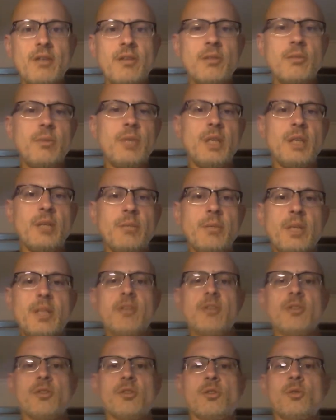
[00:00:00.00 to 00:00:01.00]
To be
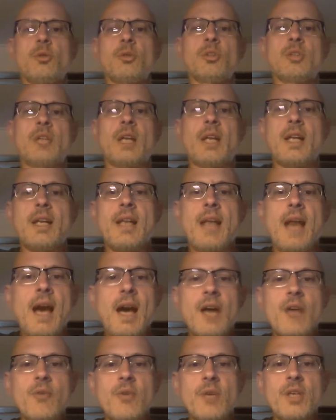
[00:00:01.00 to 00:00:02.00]
admitted to schools on a
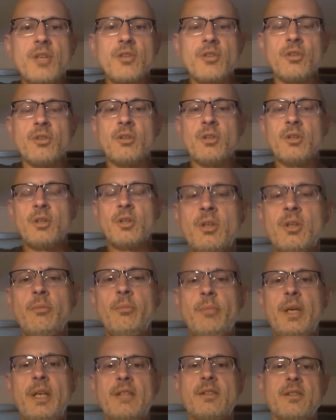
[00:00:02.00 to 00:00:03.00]
non-racial
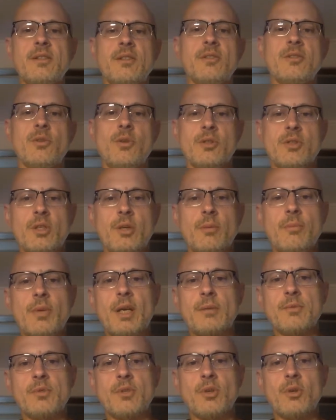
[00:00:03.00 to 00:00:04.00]
basis, or
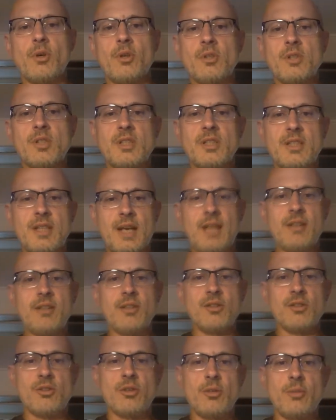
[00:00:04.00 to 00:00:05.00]
sometimes the court says
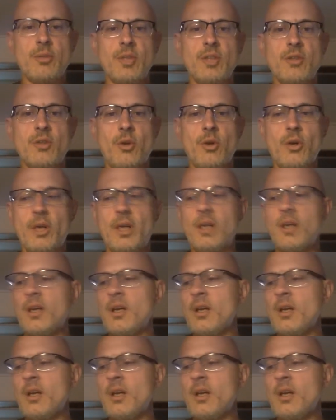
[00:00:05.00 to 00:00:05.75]
non-discriminatory,